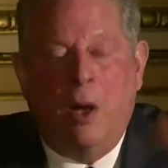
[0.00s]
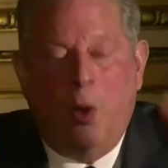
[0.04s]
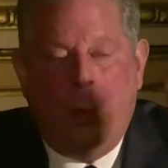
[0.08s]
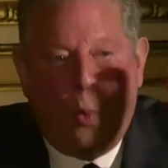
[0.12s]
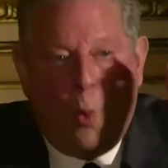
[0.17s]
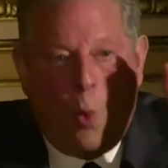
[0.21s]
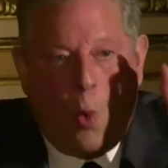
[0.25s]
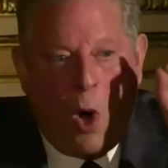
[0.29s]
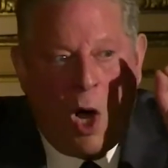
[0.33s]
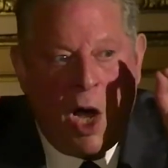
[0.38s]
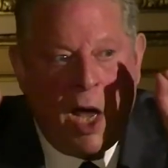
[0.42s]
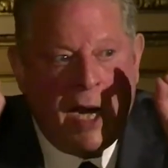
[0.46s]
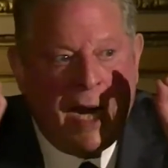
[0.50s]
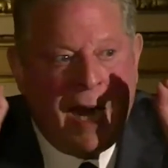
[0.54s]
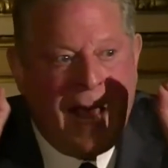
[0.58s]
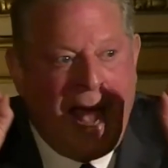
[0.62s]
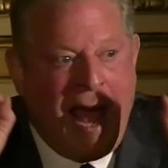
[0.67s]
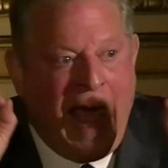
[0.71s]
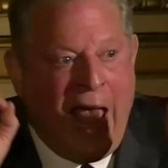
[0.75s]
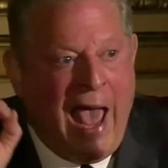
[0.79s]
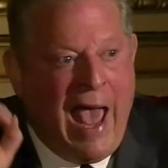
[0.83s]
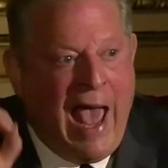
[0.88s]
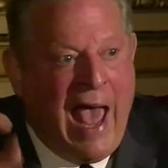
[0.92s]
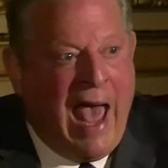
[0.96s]

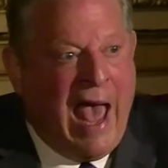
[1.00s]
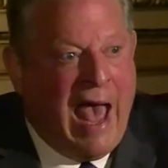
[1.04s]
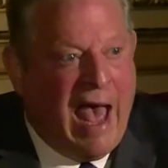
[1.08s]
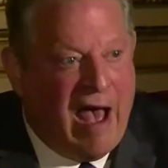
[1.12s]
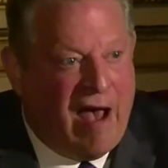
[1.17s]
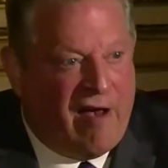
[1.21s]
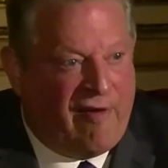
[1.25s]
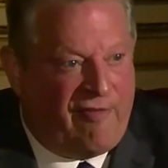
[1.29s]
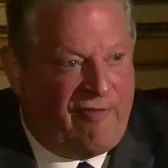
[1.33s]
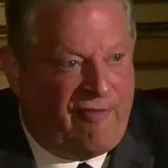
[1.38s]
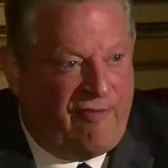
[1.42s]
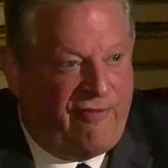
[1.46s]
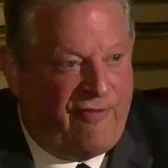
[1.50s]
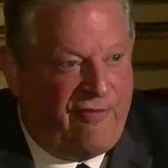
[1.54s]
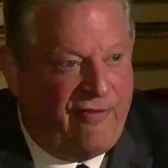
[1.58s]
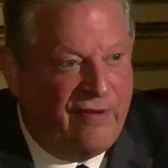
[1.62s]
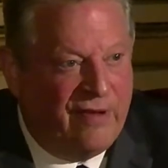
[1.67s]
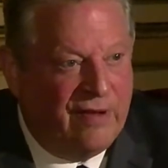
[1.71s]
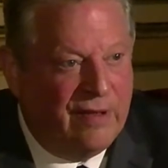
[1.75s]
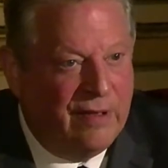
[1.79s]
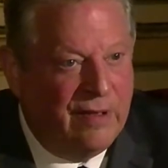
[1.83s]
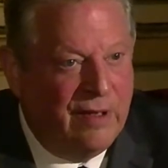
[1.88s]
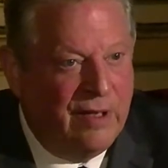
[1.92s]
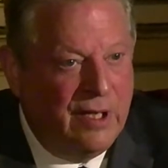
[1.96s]
1/2
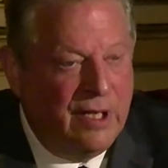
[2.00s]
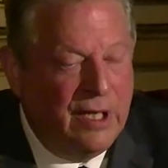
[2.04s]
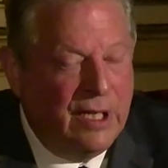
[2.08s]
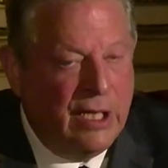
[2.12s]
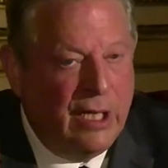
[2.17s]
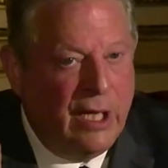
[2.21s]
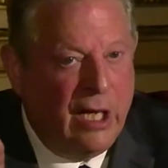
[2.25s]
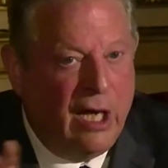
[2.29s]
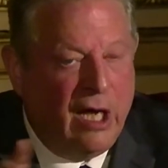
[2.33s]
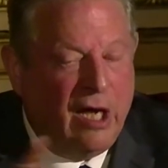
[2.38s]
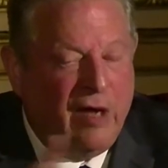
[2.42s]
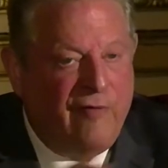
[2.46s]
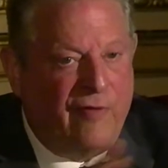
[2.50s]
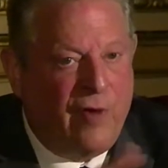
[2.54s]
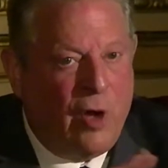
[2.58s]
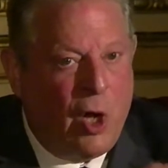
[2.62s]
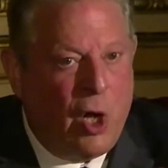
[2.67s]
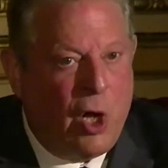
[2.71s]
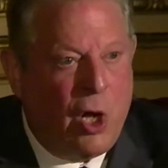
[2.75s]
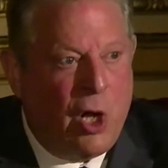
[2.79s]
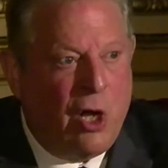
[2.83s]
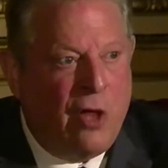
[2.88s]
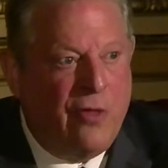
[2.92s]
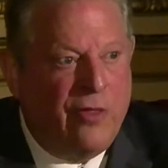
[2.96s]
of
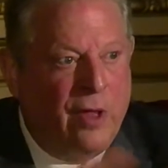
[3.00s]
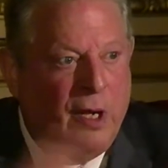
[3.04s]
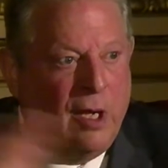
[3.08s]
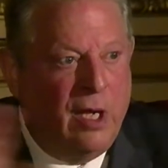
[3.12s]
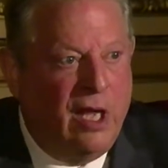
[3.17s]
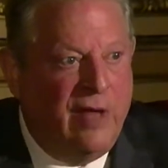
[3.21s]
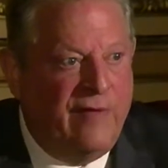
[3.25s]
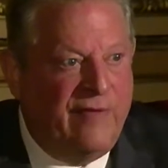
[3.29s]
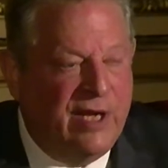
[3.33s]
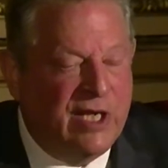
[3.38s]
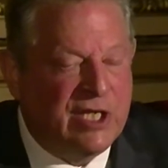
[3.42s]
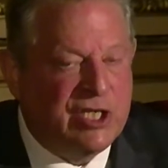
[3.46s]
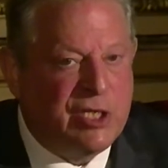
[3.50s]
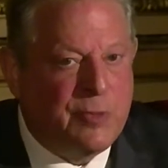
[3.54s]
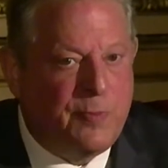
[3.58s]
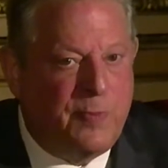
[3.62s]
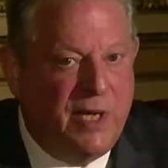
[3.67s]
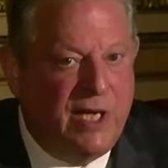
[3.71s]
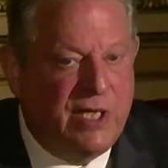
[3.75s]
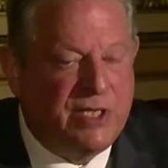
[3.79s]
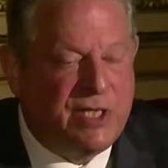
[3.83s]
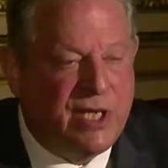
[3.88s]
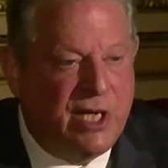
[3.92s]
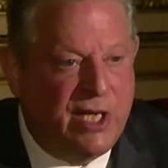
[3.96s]
all the living
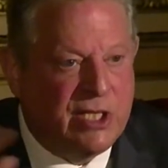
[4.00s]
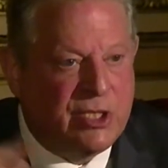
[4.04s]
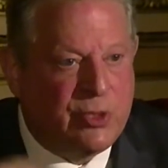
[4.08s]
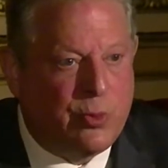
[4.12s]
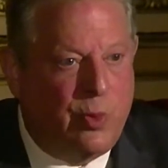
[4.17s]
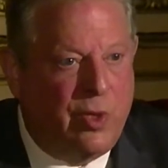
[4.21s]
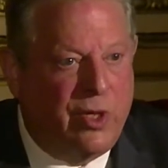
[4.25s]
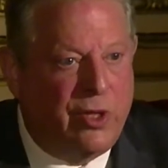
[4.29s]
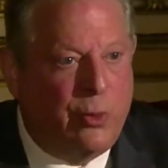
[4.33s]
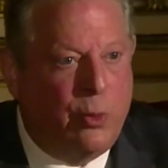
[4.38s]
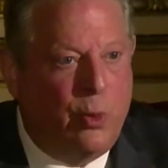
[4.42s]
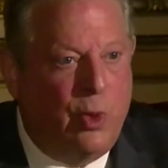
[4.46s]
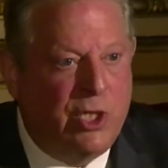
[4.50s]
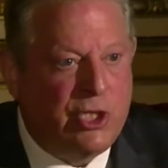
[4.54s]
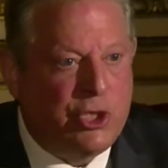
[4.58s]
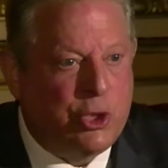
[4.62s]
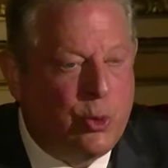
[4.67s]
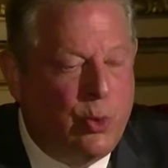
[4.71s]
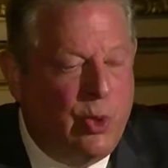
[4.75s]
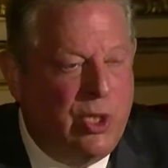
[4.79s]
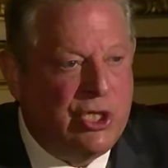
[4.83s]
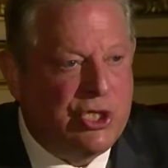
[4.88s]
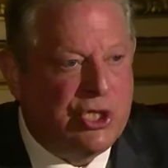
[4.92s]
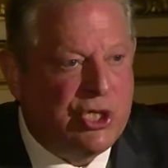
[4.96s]
species with which
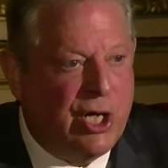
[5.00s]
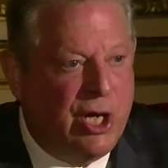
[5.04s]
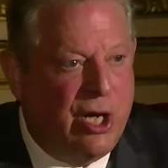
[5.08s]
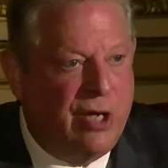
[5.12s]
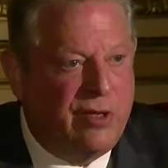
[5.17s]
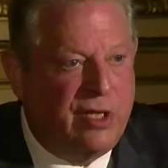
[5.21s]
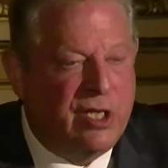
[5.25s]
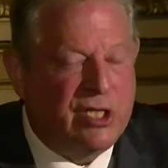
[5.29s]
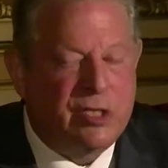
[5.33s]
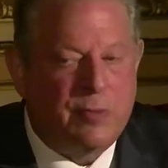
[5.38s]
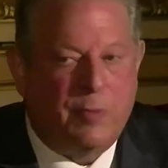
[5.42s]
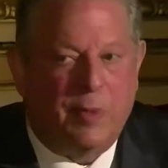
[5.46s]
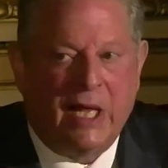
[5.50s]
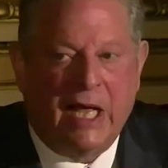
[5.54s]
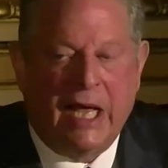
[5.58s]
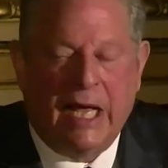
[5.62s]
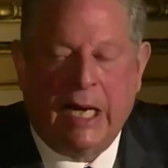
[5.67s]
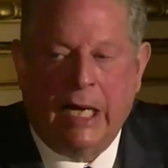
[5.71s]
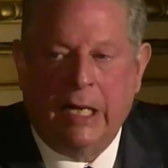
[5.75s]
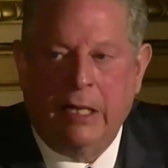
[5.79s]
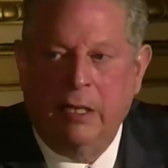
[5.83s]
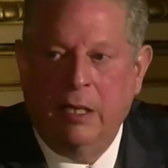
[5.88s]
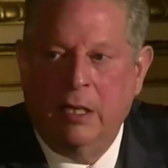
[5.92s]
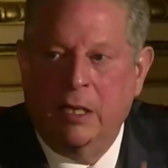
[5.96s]
we share this
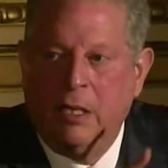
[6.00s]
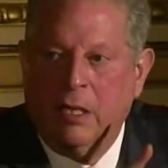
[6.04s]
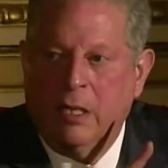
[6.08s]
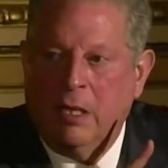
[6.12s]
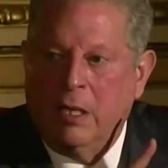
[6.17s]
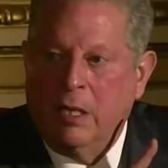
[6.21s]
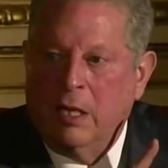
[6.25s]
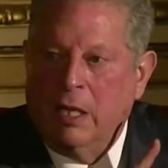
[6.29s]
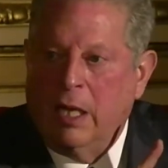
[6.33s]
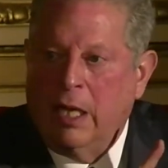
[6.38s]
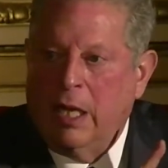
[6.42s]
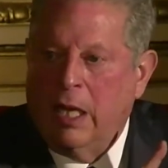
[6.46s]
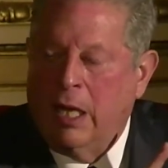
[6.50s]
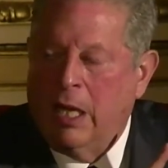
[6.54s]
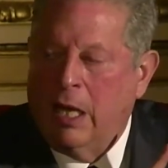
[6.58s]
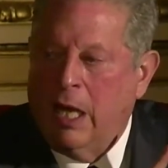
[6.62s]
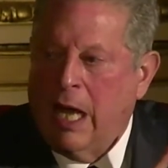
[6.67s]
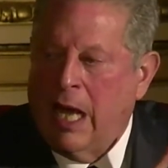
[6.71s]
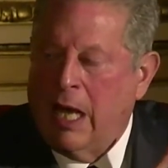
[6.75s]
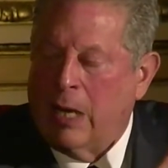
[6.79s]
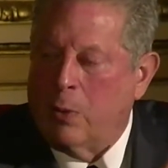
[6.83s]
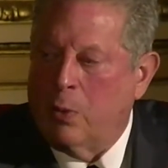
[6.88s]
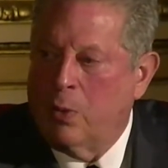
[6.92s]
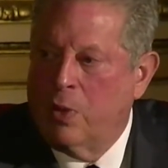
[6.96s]
planet
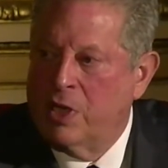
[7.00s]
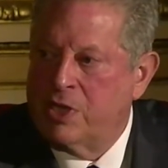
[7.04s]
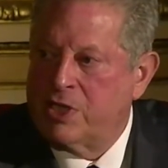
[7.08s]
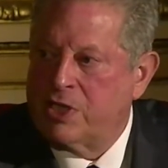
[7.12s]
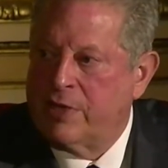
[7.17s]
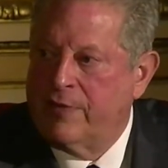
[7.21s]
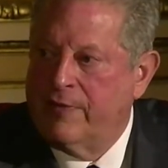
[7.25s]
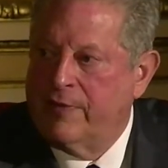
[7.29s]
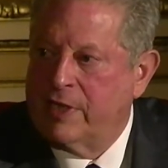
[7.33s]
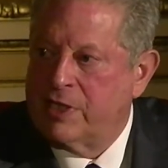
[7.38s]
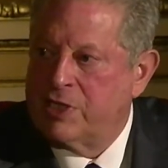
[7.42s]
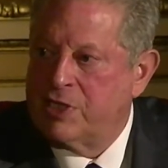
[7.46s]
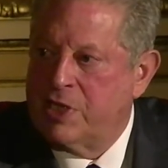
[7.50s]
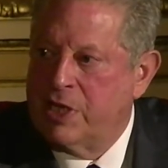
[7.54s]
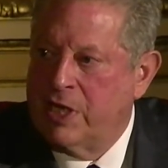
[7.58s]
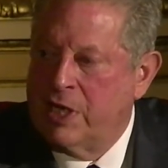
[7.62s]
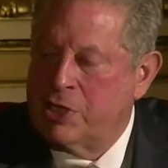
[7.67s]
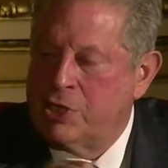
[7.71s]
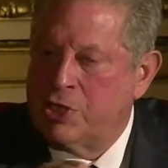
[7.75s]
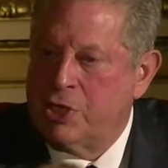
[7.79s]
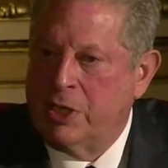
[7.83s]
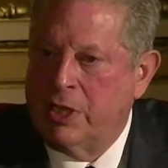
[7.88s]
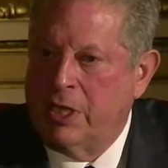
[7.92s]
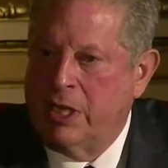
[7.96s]
at risk of
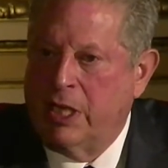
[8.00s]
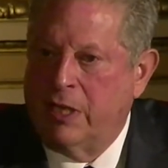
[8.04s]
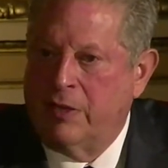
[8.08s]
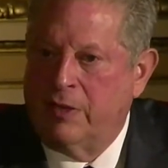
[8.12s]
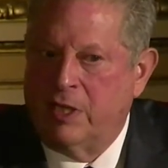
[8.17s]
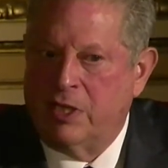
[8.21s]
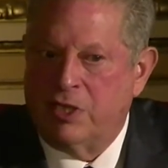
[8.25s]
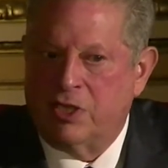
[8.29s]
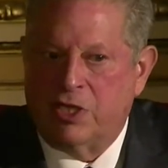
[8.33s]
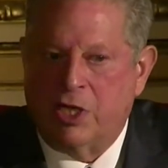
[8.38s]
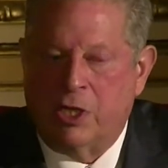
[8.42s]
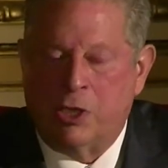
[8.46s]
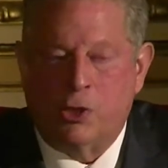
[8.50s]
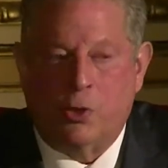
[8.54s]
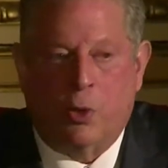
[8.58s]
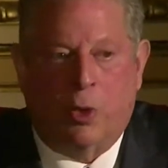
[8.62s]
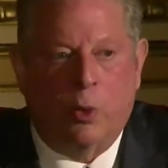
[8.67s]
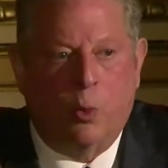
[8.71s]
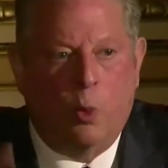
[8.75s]
extinction in this century.